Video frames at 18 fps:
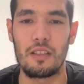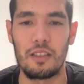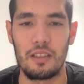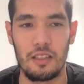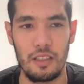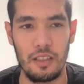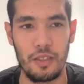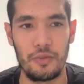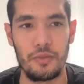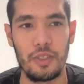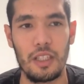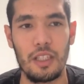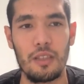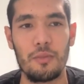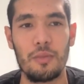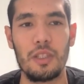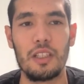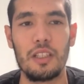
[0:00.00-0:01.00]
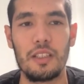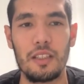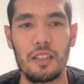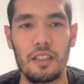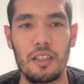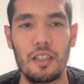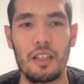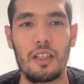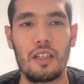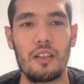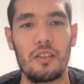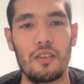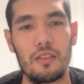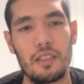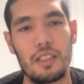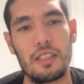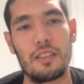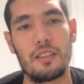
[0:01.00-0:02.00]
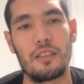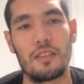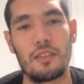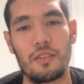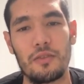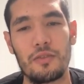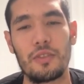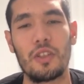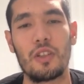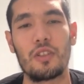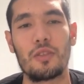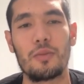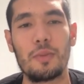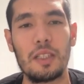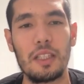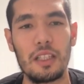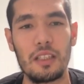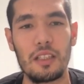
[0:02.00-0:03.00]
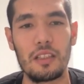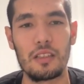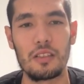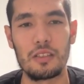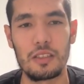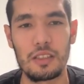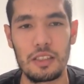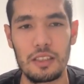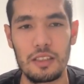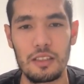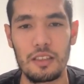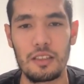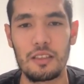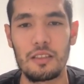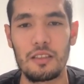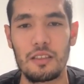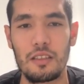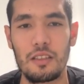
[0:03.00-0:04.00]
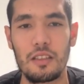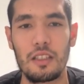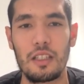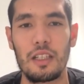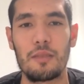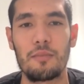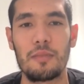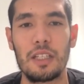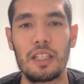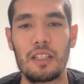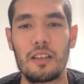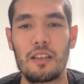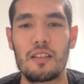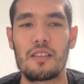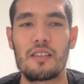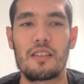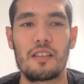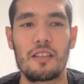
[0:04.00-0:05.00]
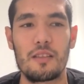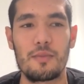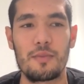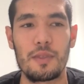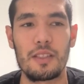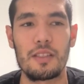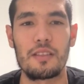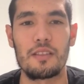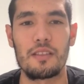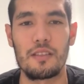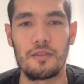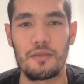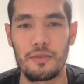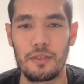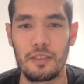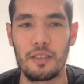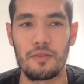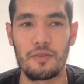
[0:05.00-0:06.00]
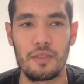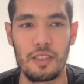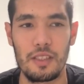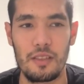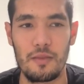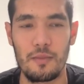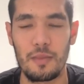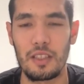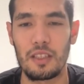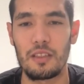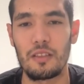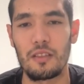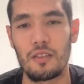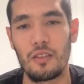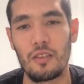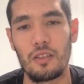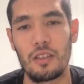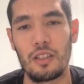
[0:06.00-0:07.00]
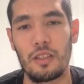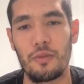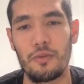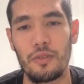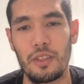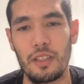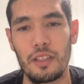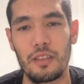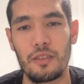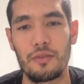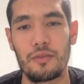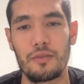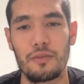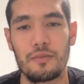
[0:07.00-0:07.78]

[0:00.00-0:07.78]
and availability. The risk of not being consistent can make this expensive investment not effective.